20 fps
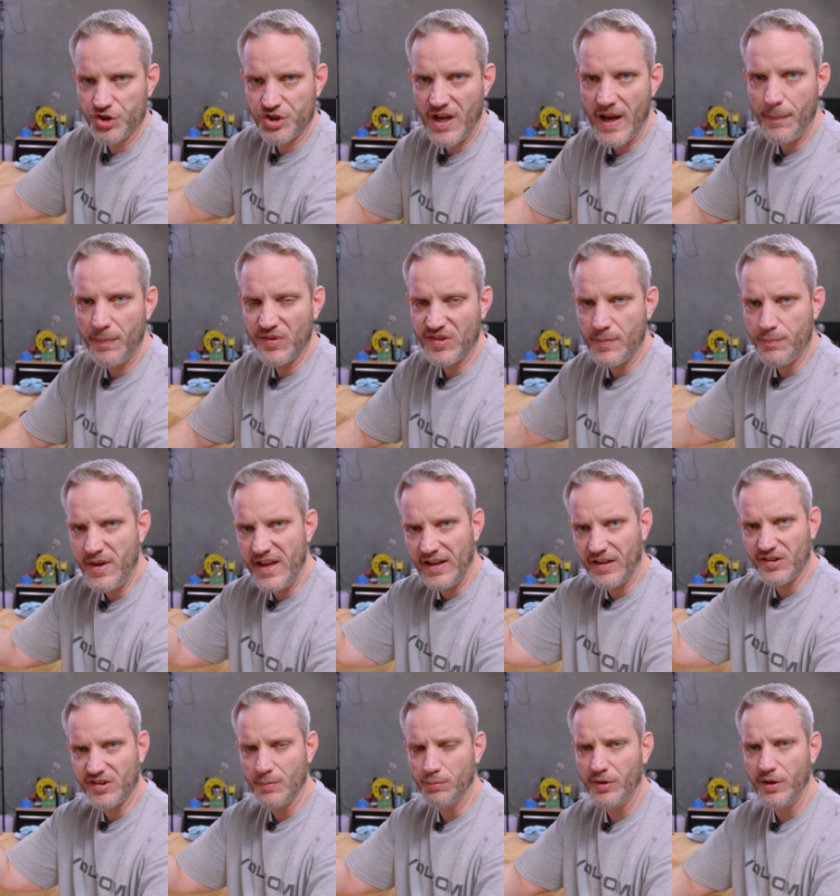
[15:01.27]
shapes, the
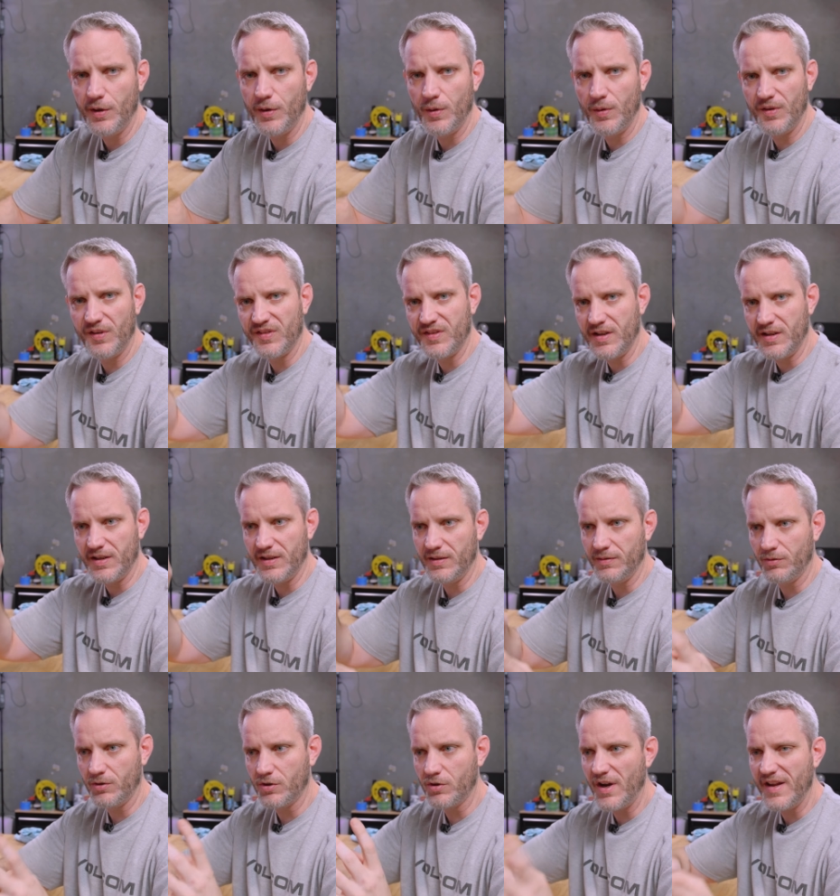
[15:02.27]
pinks, the blues,
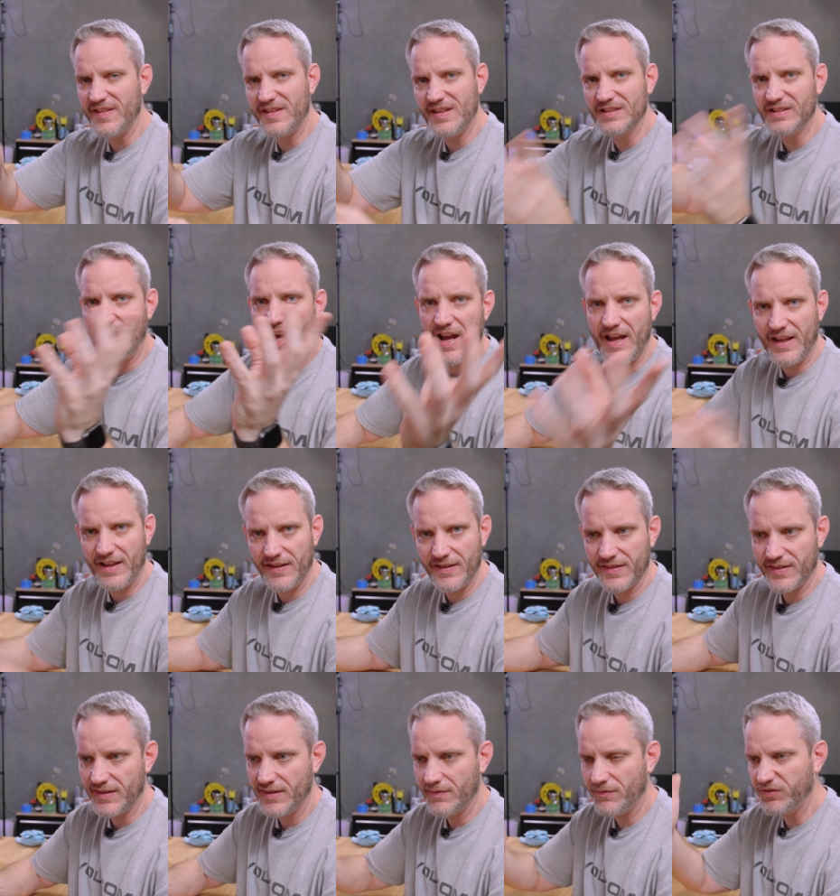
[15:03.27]
the crazy
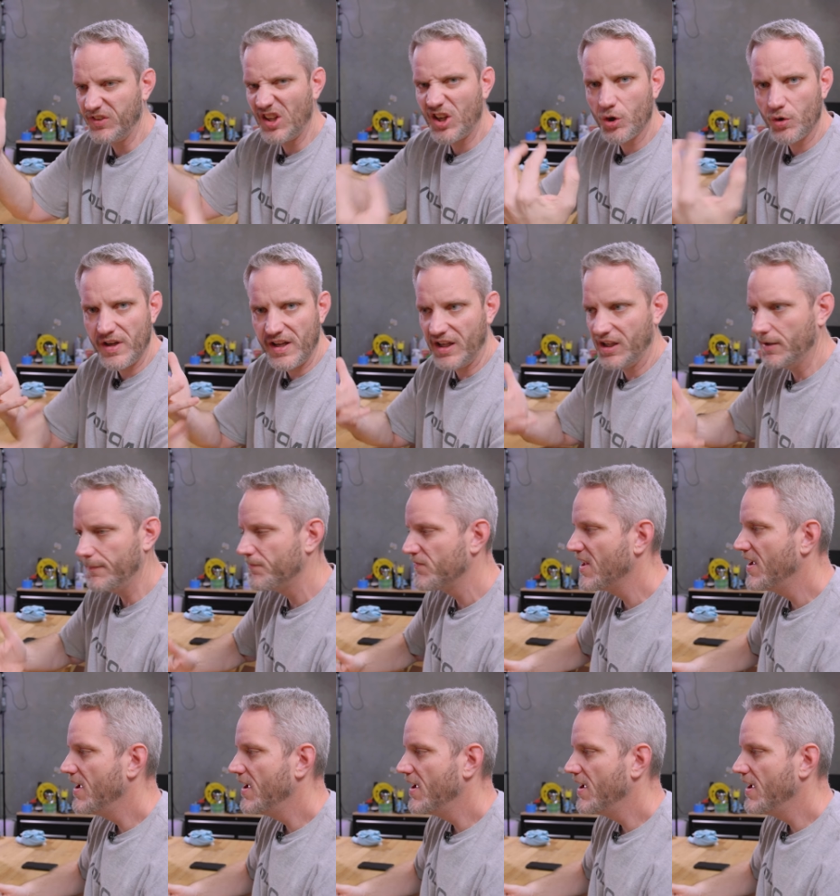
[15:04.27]
lines and flickering.